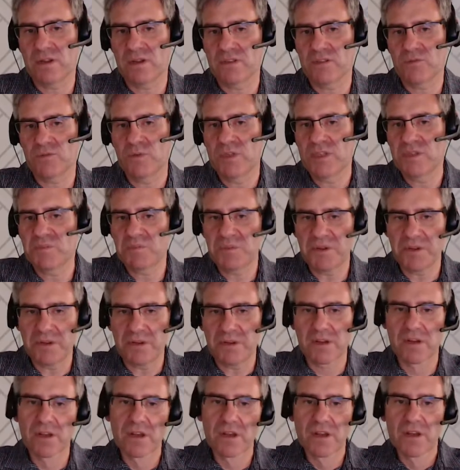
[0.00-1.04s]
as we
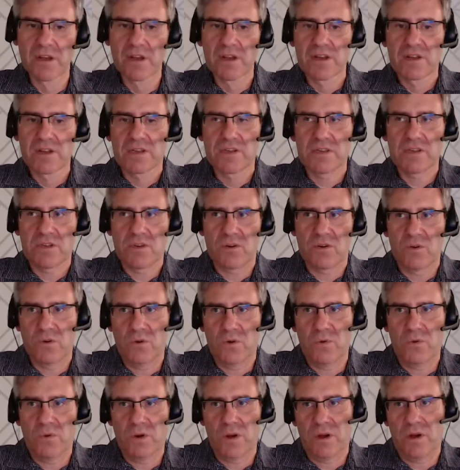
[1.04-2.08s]
speak.
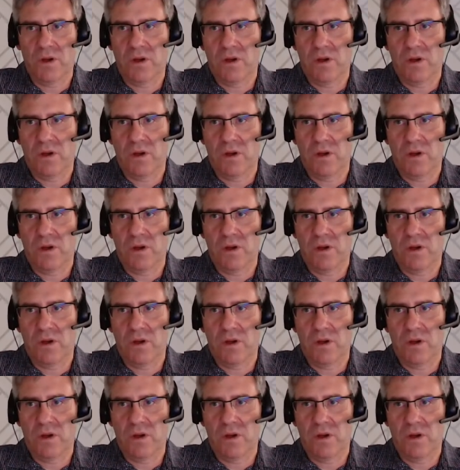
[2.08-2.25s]
So